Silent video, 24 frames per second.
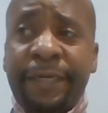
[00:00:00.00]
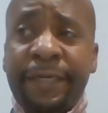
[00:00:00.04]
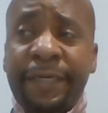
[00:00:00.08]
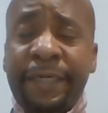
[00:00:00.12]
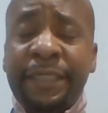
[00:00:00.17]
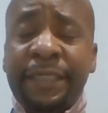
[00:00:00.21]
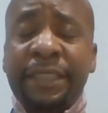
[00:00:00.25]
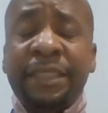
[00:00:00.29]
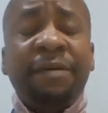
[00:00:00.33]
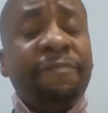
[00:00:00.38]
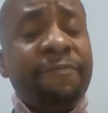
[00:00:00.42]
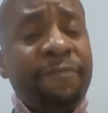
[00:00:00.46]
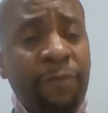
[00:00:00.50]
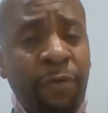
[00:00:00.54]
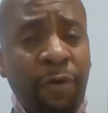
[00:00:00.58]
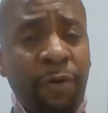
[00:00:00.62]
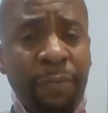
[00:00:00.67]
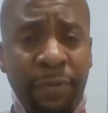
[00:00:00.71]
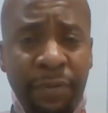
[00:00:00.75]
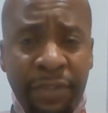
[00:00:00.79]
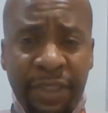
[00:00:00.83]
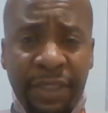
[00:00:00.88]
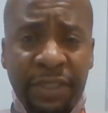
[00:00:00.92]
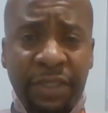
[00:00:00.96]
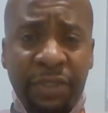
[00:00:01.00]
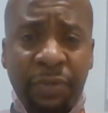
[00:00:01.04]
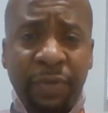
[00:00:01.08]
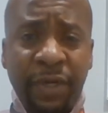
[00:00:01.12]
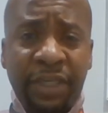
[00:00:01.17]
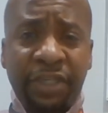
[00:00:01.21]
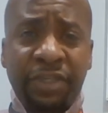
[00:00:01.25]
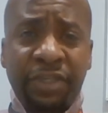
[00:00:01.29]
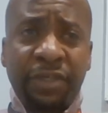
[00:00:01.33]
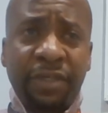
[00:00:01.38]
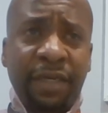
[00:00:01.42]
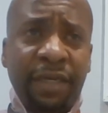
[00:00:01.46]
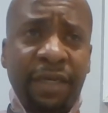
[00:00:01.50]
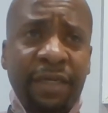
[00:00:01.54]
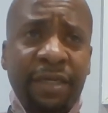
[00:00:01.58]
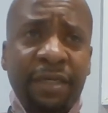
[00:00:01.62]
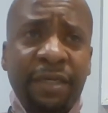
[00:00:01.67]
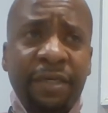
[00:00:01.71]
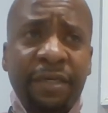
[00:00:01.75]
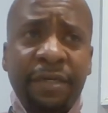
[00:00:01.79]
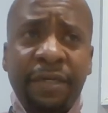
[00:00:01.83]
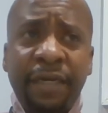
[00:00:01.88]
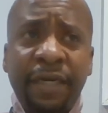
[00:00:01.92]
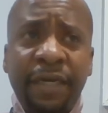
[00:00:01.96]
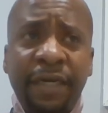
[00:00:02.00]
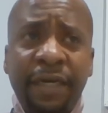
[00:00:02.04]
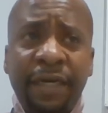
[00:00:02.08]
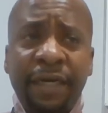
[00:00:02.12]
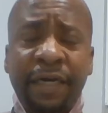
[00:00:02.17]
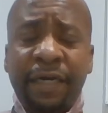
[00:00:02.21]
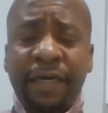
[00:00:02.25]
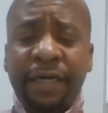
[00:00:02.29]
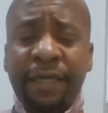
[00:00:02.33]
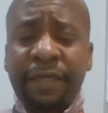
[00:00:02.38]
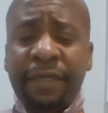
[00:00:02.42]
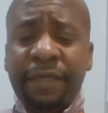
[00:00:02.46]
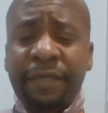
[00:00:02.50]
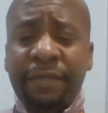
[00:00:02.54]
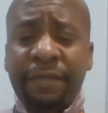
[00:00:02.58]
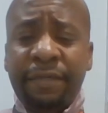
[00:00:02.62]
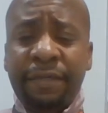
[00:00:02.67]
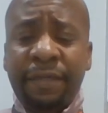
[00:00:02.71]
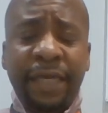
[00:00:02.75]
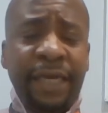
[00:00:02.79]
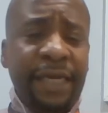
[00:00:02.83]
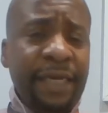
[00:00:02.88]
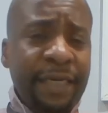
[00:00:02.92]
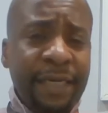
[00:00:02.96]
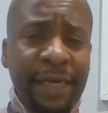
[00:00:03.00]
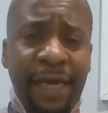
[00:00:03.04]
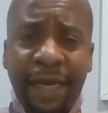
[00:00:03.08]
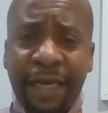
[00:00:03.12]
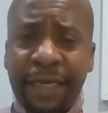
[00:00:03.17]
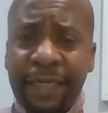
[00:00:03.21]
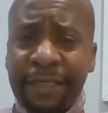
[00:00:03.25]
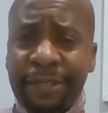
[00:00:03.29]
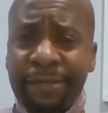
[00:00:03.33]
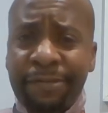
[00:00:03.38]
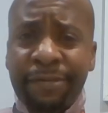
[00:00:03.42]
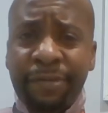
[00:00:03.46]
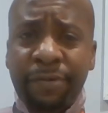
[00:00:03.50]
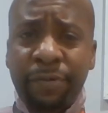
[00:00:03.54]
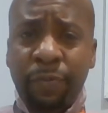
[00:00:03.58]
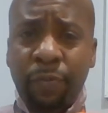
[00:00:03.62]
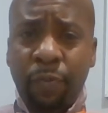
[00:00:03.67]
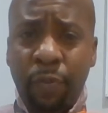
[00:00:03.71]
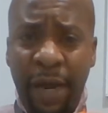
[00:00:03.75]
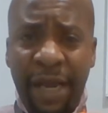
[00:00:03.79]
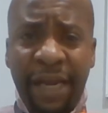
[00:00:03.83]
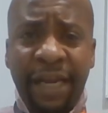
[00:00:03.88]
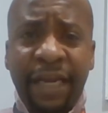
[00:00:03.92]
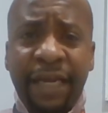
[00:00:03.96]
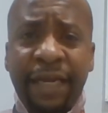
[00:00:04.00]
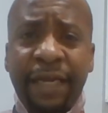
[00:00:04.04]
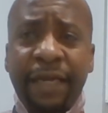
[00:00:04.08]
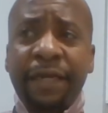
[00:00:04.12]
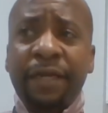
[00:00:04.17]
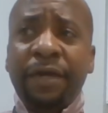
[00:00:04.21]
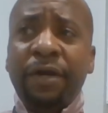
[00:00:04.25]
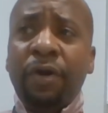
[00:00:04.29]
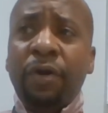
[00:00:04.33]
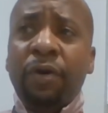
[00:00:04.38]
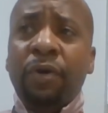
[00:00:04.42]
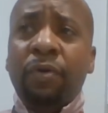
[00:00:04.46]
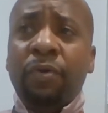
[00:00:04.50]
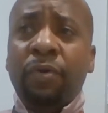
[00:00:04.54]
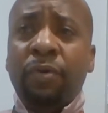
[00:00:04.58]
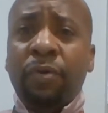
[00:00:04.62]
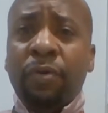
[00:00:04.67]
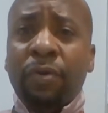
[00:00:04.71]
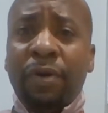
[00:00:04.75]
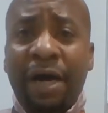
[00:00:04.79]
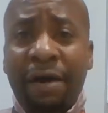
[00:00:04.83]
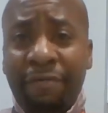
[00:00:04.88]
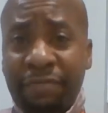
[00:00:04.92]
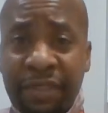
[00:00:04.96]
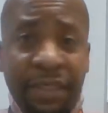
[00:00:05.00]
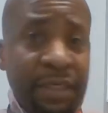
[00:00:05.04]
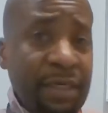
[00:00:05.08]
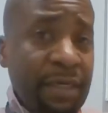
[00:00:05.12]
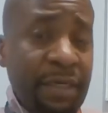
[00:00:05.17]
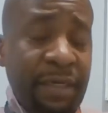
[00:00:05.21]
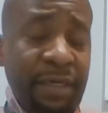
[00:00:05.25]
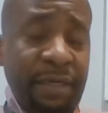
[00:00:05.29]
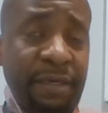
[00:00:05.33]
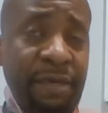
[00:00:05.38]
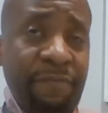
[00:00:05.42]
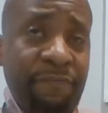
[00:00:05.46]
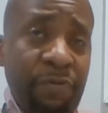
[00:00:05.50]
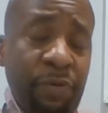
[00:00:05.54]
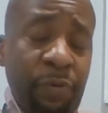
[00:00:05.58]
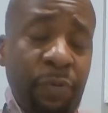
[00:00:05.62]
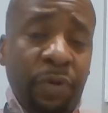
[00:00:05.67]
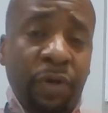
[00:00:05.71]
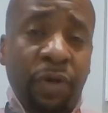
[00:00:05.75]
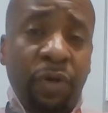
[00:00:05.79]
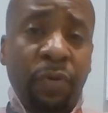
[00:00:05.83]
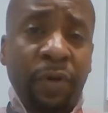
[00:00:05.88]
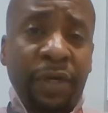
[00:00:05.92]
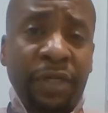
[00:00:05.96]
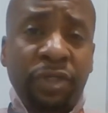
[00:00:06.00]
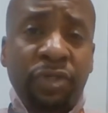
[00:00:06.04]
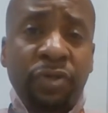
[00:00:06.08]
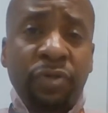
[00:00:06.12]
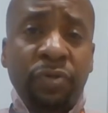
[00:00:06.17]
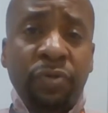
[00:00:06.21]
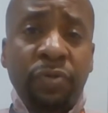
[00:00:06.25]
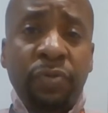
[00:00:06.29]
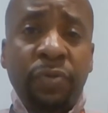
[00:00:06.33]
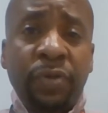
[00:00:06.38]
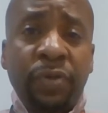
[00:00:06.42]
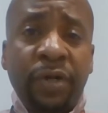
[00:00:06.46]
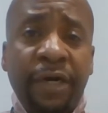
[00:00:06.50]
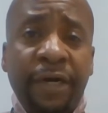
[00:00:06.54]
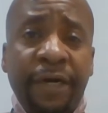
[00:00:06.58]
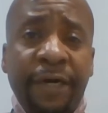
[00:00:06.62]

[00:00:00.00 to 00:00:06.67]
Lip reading: is a formal situation, like a late night wedding, or obviously if you were going to